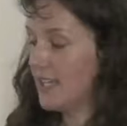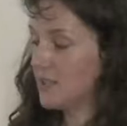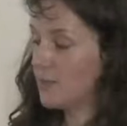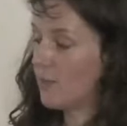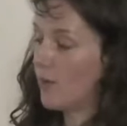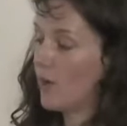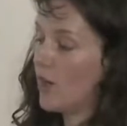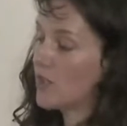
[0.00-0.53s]

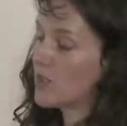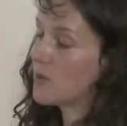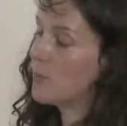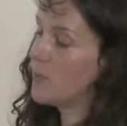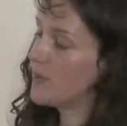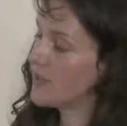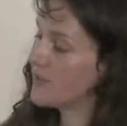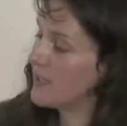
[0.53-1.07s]
and
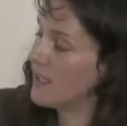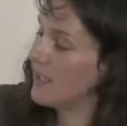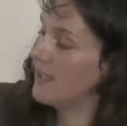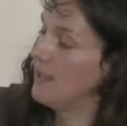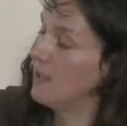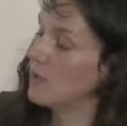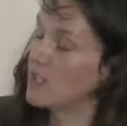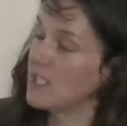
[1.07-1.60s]
work with
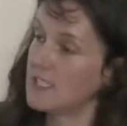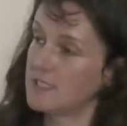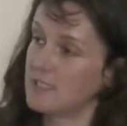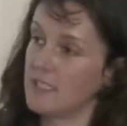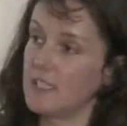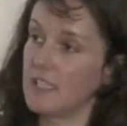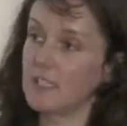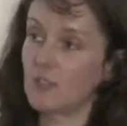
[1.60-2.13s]
the
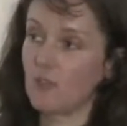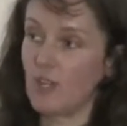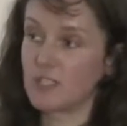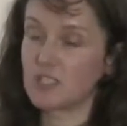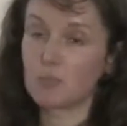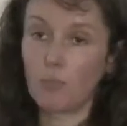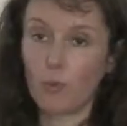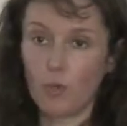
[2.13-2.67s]
logistic and
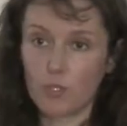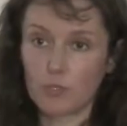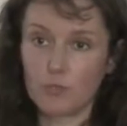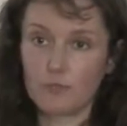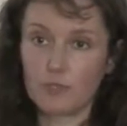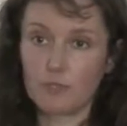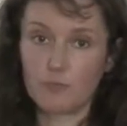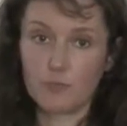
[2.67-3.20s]
transport
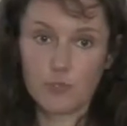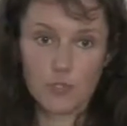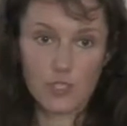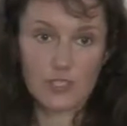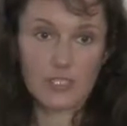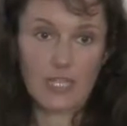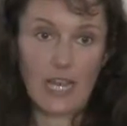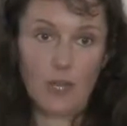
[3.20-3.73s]
of the fruits,